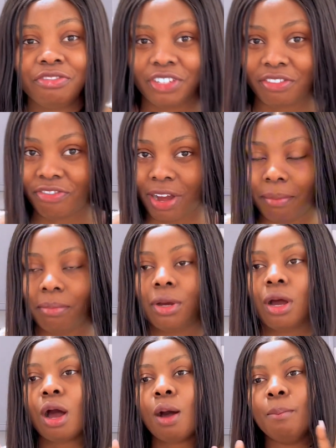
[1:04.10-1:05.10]
fit farm,
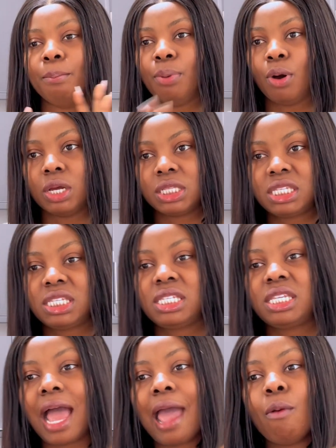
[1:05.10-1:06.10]
but
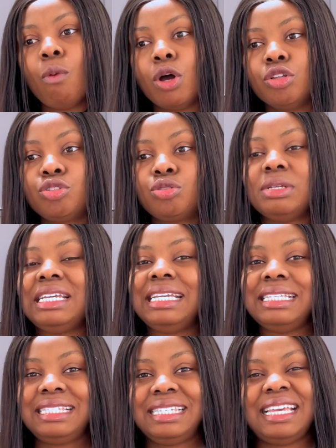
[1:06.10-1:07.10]
I want to eat